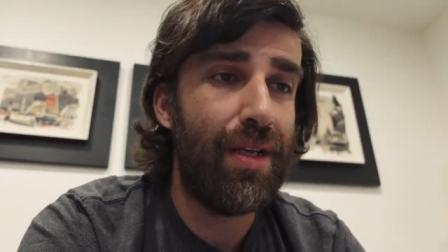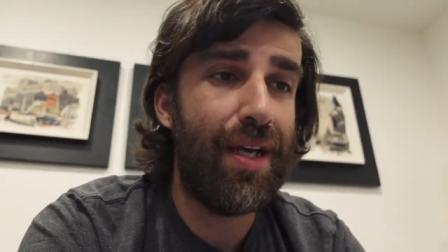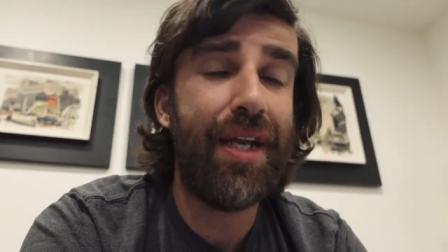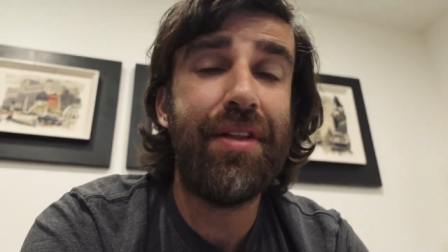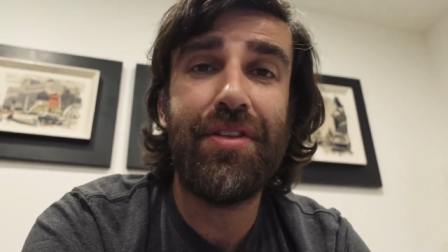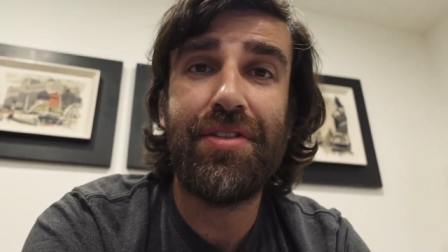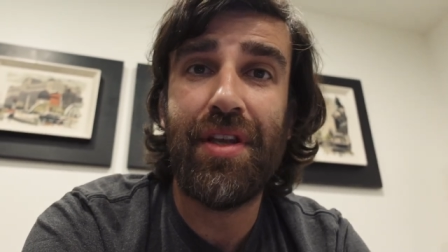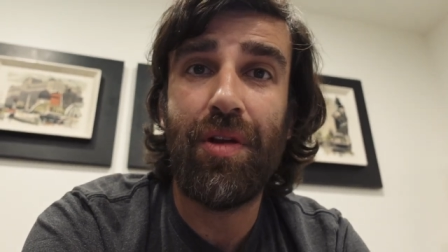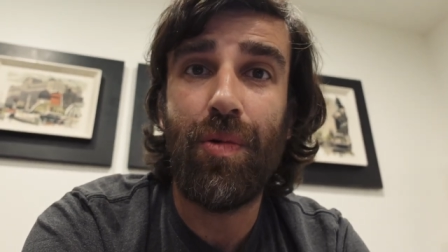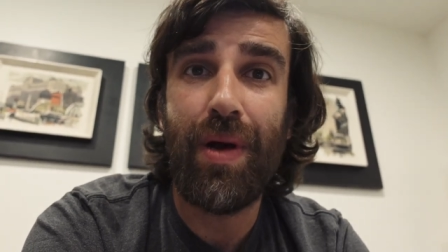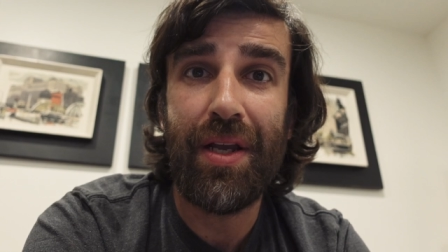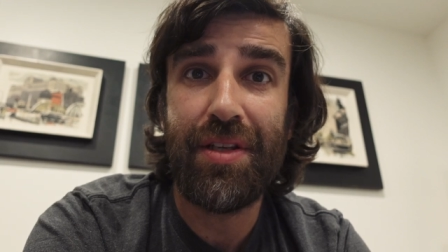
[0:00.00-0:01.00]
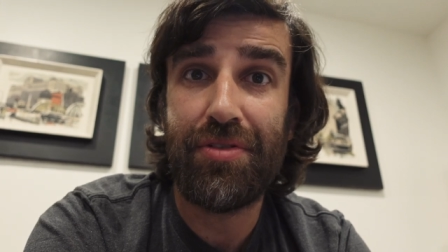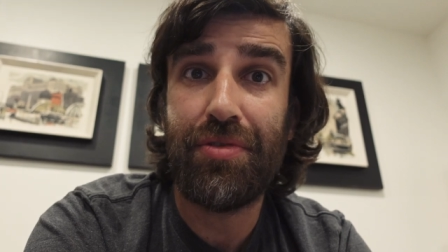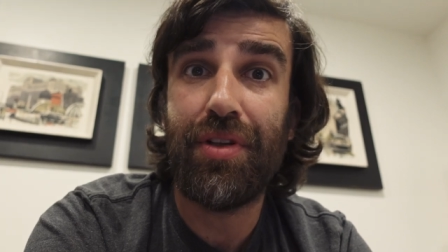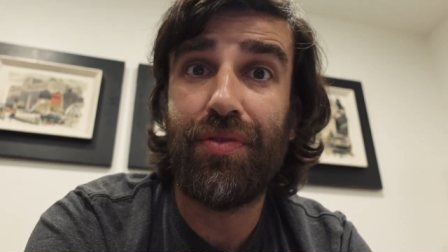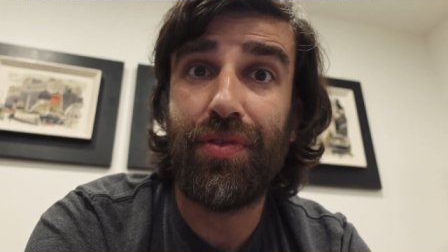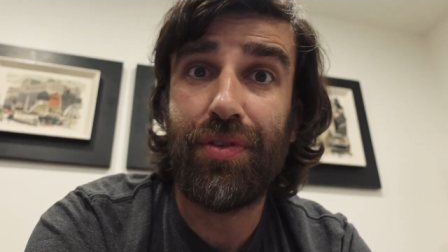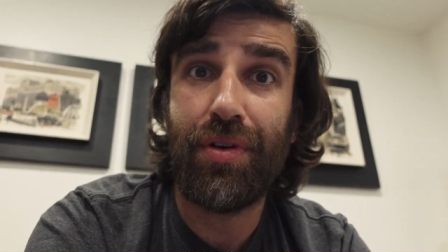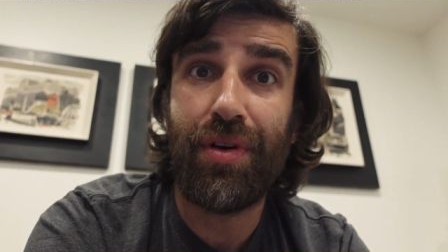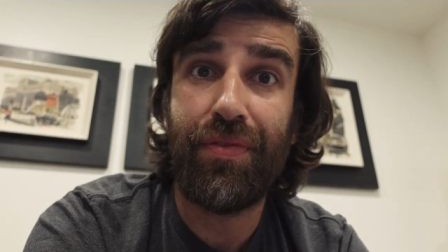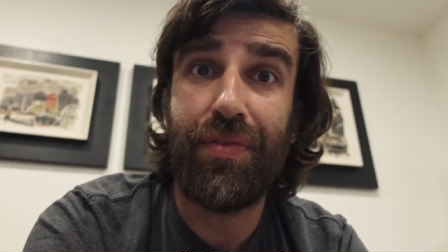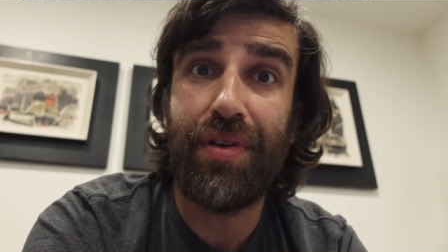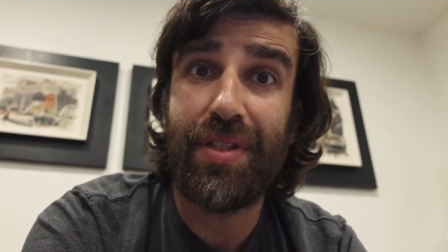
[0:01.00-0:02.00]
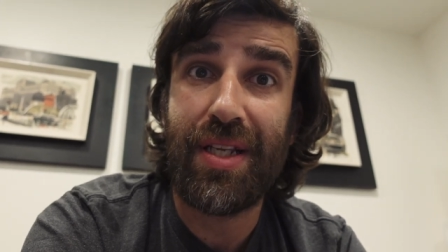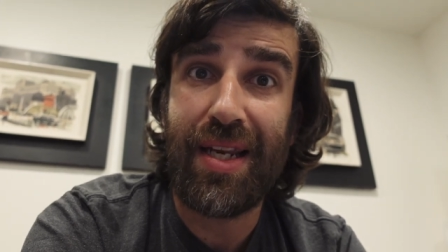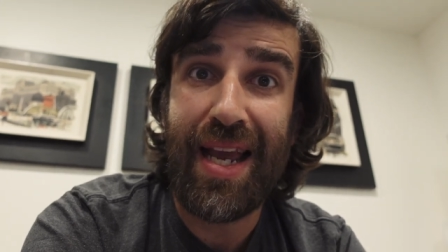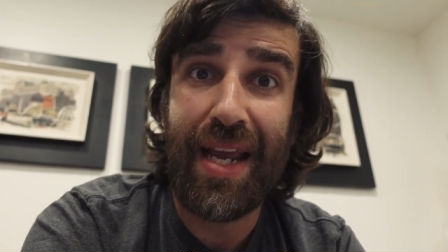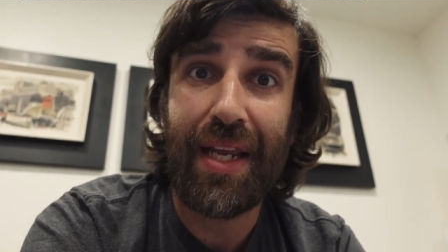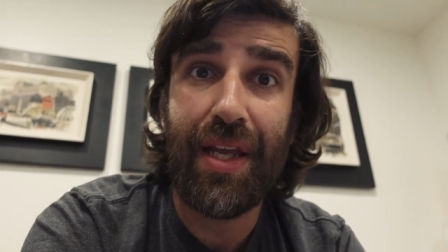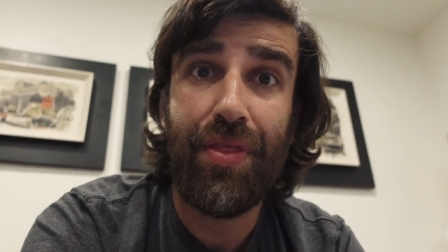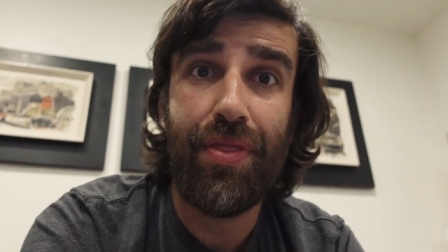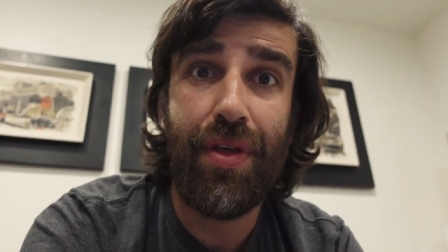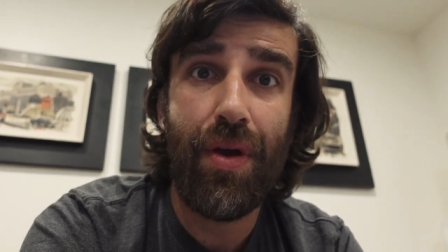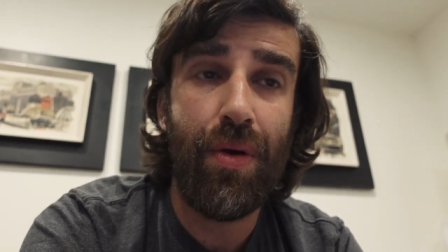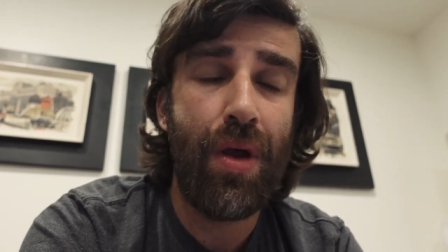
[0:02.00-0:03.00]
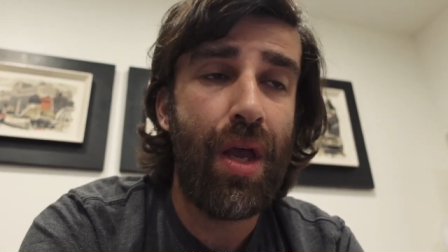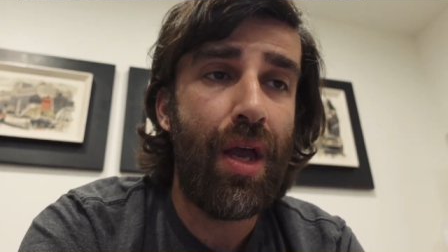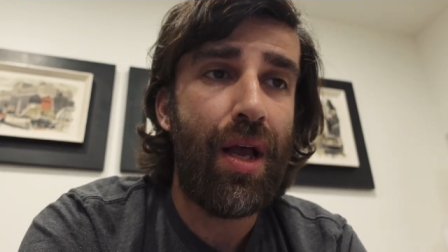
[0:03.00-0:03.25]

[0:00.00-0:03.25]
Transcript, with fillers: I understand why street photographers like it though.